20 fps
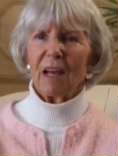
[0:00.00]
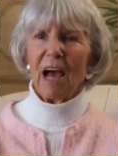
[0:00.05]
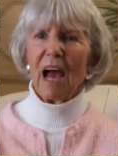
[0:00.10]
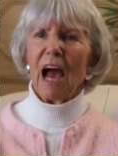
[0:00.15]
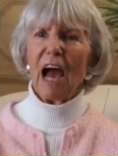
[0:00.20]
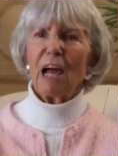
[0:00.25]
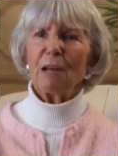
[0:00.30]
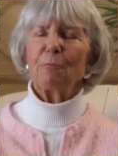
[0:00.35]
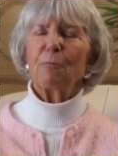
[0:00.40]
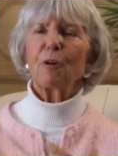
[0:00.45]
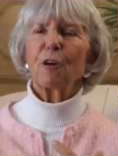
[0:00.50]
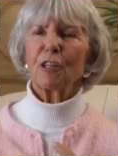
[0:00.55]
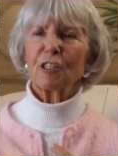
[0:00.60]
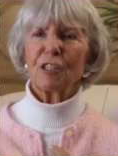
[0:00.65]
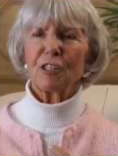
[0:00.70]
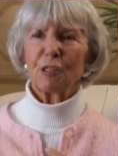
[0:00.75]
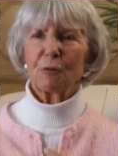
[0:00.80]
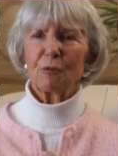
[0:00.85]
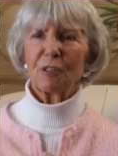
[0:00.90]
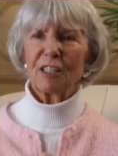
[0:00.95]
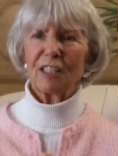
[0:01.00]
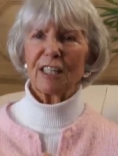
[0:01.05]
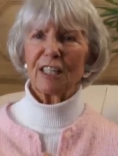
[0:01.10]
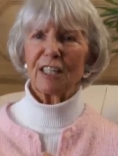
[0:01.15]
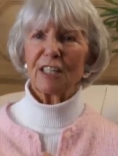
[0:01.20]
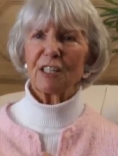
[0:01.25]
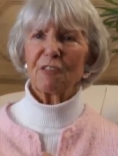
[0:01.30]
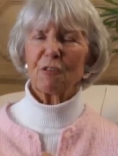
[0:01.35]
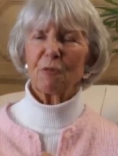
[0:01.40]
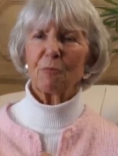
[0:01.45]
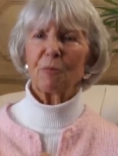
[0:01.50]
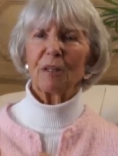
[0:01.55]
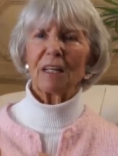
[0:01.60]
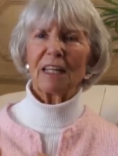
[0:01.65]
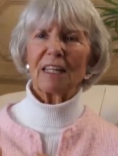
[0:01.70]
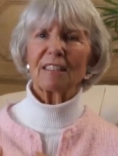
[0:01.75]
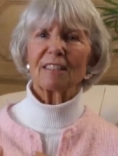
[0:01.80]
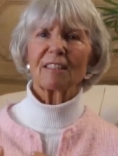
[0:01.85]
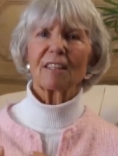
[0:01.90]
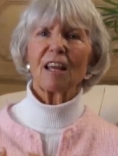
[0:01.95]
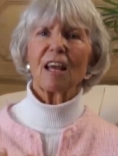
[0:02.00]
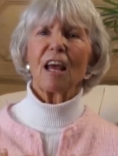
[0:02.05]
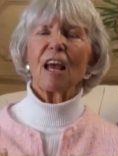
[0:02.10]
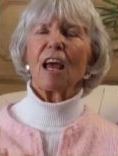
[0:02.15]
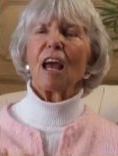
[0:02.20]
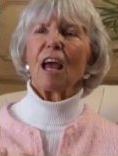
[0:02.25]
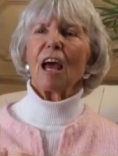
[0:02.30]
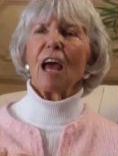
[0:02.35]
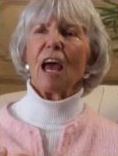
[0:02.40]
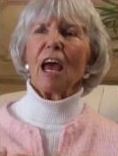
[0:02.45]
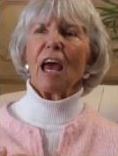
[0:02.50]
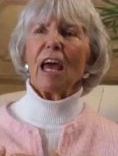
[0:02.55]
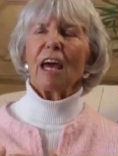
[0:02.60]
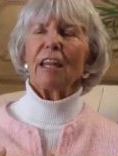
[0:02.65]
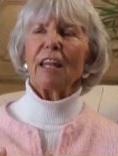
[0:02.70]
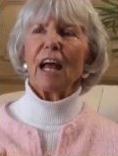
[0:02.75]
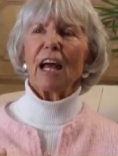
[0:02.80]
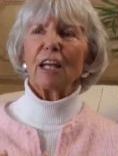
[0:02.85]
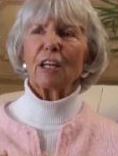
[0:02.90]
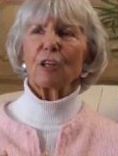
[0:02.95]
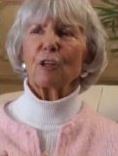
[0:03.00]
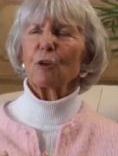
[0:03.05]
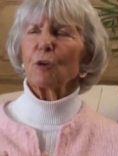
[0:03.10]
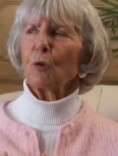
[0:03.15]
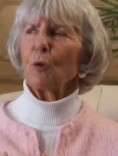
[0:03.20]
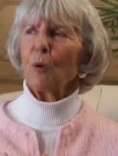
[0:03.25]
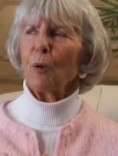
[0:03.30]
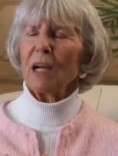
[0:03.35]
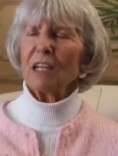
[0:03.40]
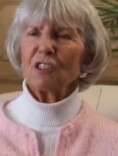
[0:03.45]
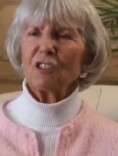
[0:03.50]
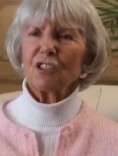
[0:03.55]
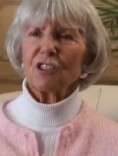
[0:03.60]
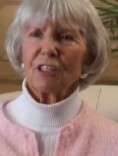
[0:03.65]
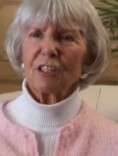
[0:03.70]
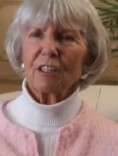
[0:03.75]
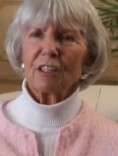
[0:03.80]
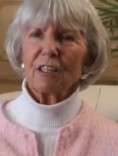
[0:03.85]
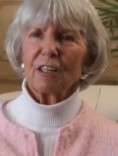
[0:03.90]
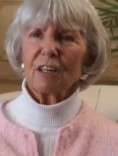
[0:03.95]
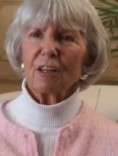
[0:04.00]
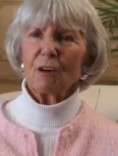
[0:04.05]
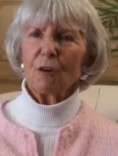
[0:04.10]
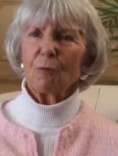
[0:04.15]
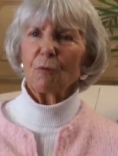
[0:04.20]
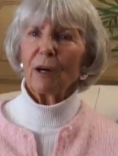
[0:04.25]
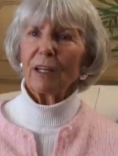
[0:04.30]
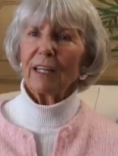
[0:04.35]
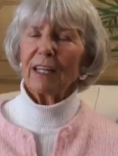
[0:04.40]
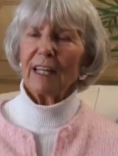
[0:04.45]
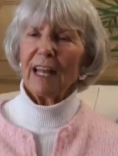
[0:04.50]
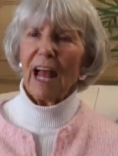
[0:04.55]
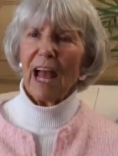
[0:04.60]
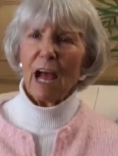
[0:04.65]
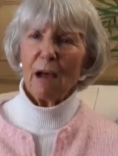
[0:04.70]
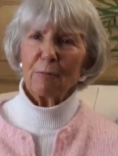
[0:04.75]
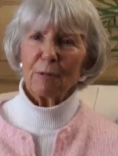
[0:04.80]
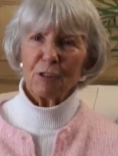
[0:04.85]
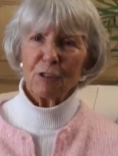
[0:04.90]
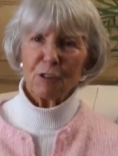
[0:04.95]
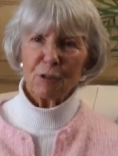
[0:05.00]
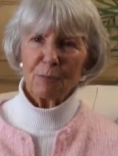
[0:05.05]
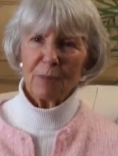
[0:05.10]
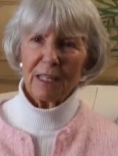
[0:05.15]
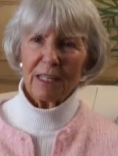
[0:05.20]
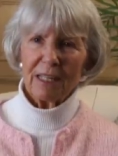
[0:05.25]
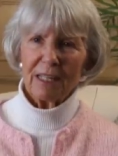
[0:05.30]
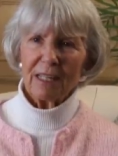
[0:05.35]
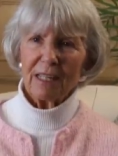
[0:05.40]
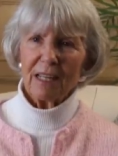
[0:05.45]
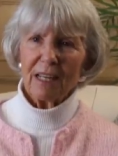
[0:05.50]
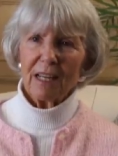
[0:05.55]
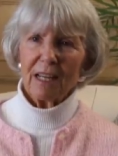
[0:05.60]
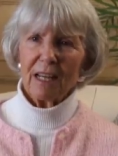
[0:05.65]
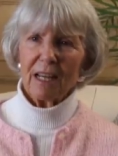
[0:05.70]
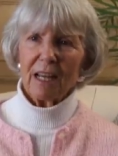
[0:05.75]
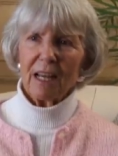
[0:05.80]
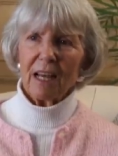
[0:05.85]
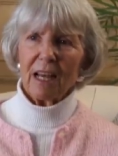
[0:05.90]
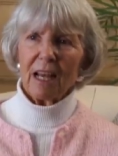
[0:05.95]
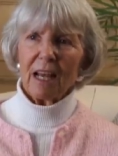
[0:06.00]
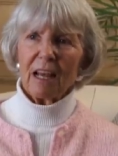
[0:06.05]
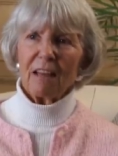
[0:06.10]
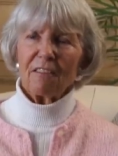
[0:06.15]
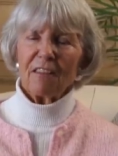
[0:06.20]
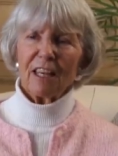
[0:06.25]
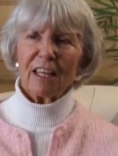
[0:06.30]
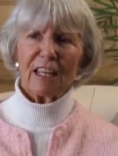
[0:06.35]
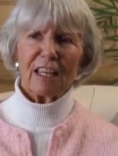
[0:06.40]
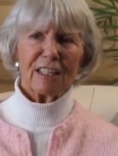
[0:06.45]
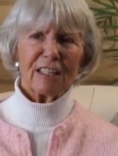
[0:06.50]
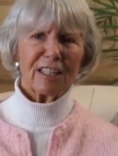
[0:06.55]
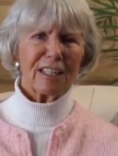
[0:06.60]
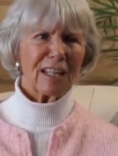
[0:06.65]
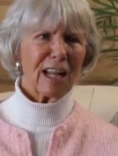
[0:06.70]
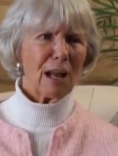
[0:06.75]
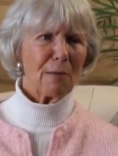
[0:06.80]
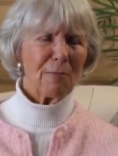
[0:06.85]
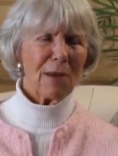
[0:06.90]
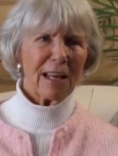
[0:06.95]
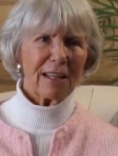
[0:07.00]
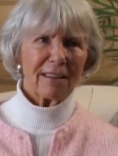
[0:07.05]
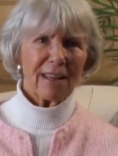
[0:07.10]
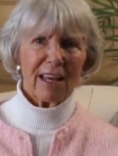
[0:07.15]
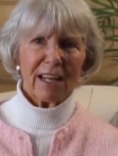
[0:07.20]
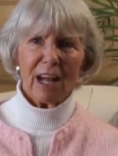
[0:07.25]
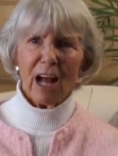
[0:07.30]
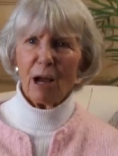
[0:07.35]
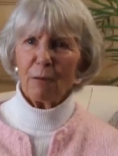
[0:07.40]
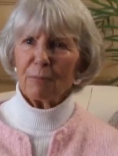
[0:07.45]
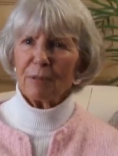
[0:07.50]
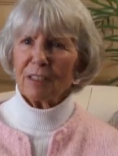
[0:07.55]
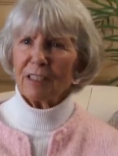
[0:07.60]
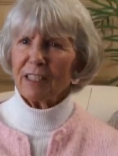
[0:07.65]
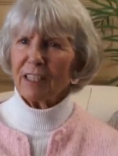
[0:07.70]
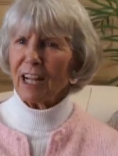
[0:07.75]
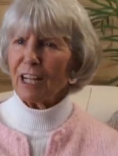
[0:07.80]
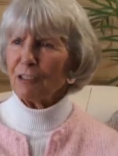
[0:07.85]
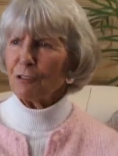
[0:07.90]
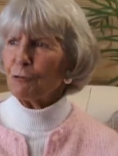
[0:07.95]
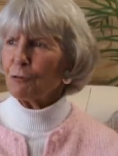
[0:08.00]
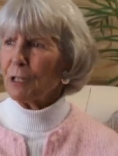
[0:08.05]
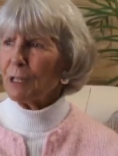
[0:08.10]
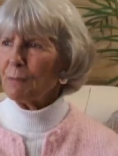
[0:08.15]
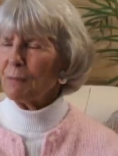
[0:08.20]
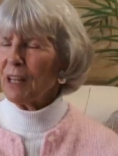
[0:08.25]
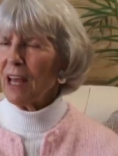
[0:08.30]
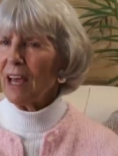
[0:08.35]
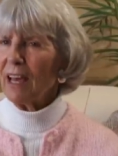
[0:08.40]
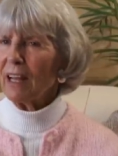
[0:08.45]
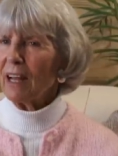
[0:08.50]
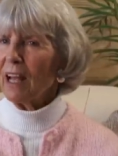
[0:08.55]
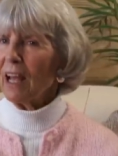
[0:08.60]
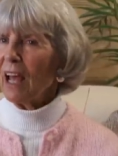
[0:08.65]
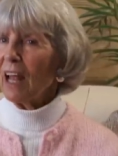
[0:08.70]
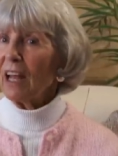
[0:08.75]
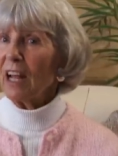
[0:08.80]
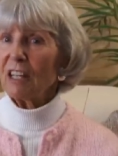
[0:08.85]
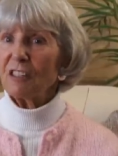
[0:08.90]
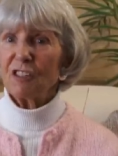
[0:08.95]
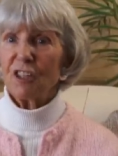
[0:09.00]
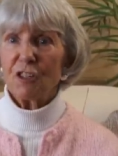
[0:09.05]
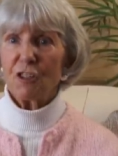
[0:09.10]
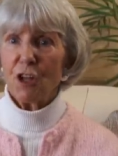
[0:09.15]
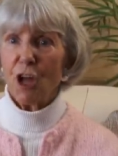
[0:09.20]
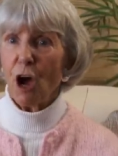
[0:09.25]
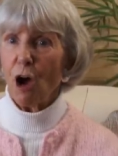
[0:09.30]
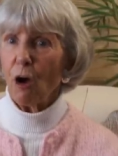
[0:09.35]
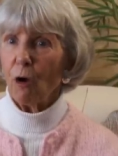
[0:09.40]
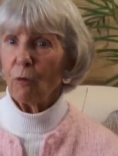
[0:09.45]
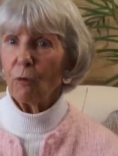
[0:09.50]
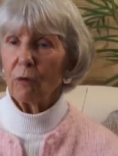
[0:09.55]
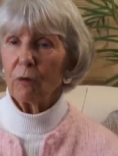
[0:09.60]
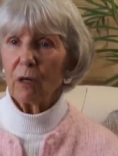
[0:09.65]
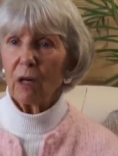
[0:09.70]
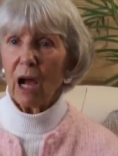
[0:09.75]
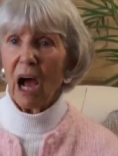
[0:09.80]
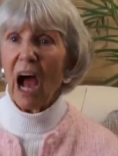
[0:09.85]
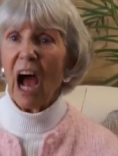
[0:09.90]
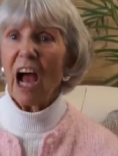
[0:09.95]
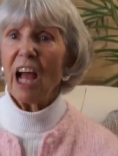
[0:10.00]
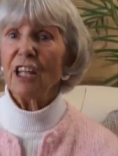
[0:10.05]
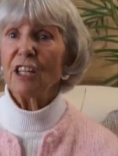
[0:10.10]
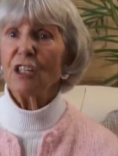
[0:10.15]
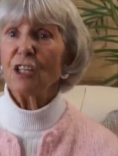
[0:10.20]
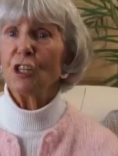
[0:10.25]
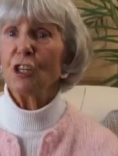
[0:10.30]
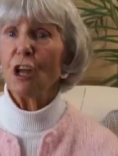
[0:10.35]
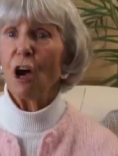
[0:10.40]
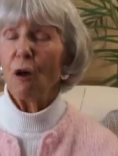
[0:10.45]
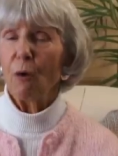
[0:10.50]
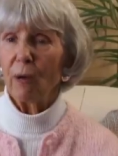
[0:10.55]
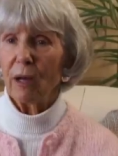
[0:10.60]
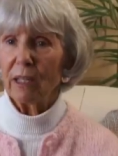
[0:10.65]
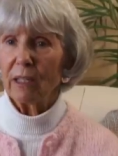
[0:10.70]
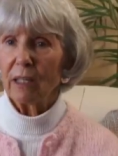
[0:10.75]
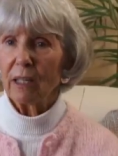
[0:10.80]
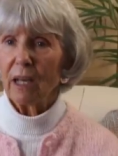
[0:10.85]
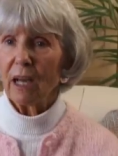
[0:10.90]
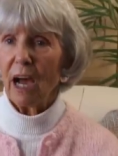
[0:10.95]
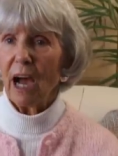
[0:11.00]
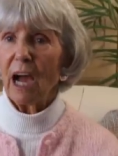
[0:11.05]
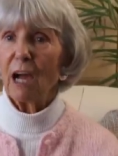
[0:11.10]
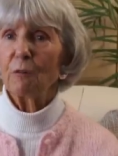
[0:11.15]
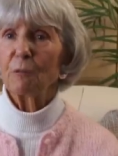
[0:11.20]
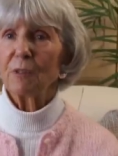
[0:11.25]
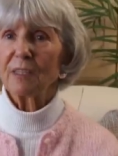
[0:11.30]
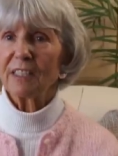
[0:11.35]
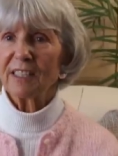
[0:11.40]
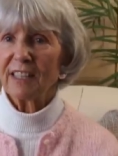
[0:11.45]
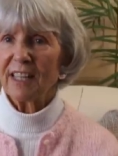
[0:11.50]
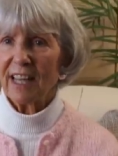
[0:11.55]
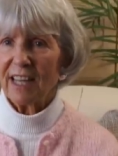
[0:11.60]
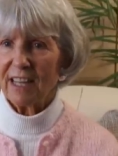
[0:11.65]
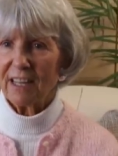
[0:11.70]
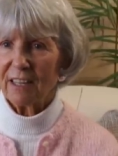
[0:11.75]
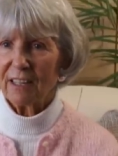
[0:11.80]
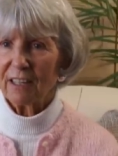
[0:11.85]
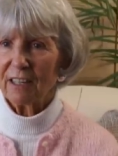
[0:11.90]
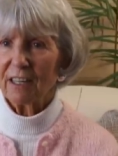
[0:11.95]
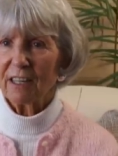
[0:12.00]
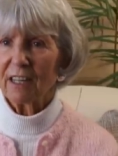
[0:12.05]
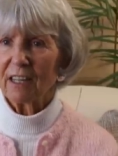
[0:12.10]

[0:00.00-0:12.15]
I personally was in a different place. And I questioned what had happened to me, thinking, did I make that up? Did I dream that? And I said, no, I know it. I was there.